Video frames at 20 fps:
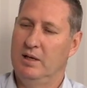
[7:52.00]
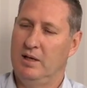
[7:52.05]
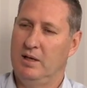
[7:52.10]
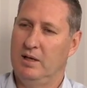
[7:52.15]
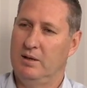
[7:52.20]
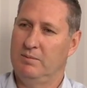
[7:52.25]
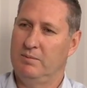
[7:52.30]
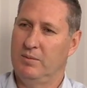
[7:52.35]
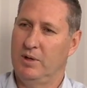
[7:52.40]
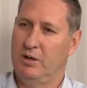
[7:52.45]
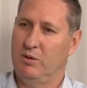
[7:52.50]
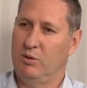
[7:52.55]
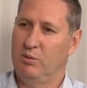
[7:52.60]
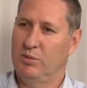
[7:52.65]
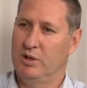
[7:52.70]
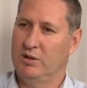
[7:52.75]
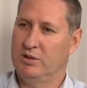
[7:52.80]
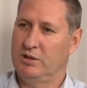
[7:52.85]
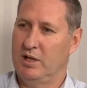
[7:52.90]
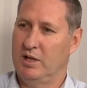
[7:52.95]
um, and
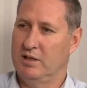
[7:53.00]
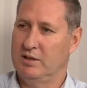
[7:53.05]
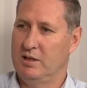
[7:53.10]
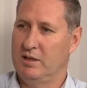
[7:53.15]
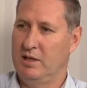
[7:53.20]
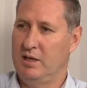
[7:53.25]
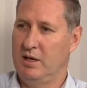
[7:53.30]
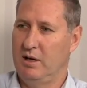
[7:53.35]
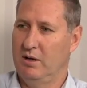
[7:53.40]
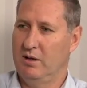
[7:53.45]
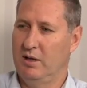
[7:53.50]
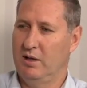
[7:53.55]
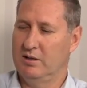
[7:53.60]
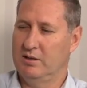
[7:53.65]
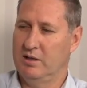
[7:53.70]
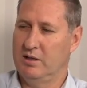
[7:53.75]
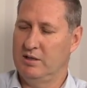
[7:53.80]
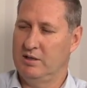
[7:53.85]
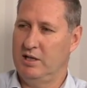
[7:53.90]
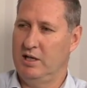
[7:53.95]
almost as the
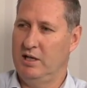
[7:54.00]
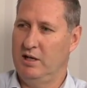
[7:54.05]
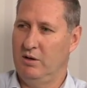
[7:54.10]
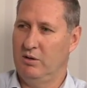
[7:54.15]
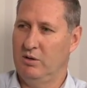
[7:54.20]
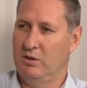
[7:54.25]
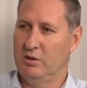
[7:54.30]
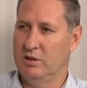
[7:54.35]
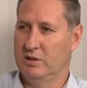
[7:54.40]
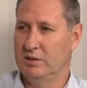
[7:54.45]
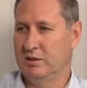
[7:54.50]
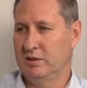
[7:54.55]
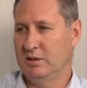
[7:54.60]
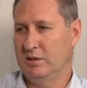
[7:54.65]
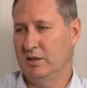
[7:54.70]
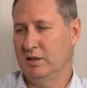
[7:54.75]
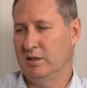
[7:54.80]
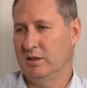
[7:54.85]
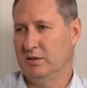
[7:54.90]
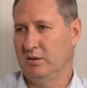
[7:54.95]
as the
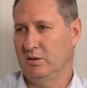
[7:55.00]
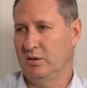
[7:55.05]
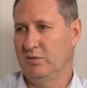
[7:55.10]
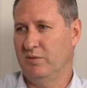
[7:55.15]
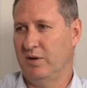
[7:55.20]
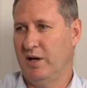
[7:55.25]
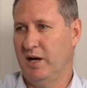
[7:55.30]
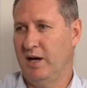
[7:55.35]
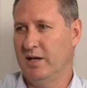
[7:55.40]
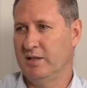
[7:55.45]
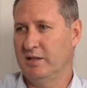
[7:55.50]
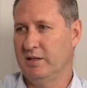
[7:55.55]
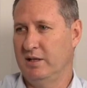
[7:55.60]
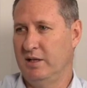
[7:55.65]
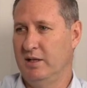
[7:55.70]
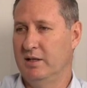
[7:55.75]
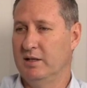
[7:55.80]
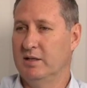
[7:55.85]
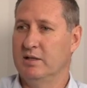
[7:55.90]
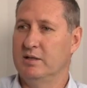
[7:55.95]
shareholders' uh, sort of eyes
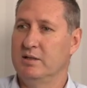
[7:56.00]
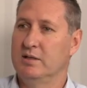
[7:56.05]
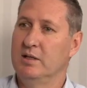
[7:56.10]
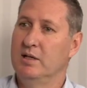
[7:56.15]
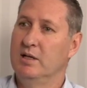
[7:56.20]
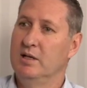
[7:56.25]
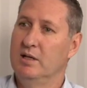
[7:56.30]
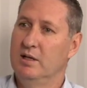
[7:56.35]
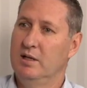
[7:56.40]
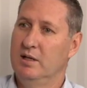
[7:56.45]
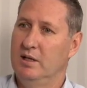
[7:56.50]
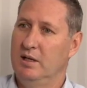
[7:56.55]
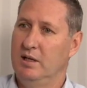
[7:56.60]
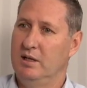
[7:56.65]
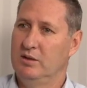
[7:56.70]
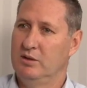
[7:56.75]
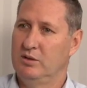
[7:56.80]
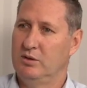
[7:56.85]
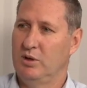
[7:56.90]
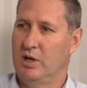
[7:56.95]
and ears
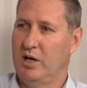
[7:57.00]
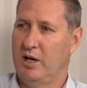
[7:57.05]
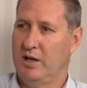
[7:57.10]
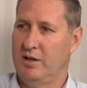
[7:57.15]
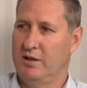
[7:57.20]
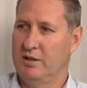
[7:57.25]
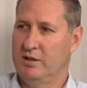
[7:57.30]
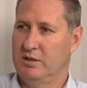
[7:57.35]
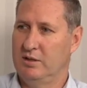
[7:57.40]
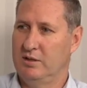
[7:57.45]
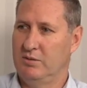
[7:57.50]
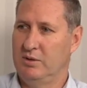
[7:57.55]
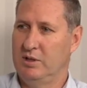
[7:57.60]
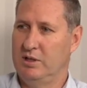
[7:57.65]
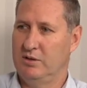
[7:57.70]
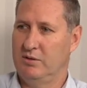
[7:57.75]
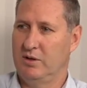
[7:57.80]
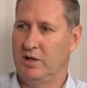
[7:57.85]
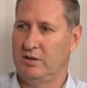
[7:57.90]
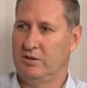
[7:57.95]
into how this
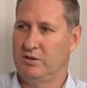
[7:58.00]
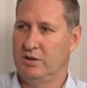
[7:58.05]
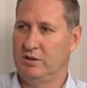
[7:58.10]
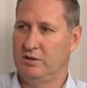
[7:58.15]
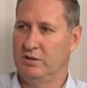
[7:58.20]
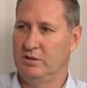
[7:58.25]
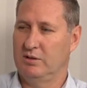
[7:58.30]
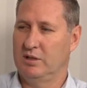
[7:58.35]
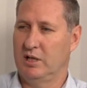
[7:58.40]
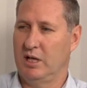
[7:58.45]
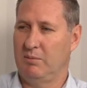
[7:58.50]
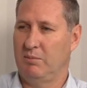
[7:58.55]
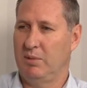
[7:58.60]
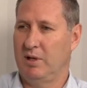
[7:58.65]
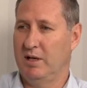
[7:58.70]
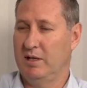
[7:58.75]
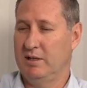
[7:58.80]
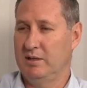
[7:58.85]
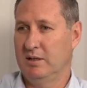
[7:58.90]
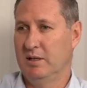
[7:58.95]
restructuring should take
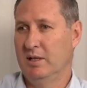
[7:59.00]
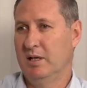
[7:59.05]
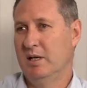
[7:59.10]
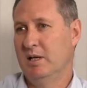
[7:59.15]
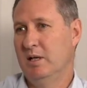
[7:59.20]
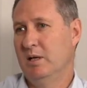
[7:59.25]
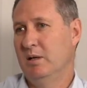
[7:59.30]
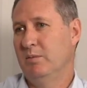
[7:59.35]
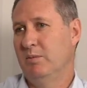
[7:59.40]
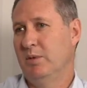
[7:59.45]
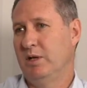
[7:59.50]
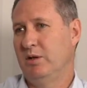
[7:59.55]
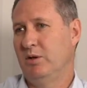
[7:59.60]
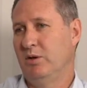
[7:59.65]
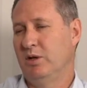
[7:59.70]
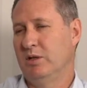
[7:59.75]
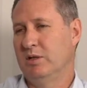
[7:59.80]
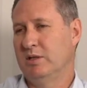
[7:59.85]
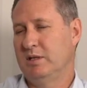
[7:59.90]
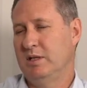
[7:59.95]
place. But
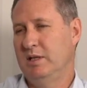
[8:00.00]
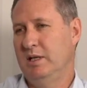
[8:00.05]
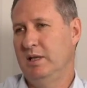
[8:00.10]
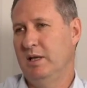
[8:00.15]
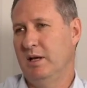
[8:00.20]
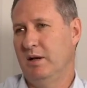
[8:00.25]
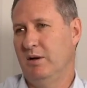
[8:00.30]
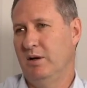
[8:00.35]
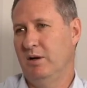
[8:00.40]
you can see that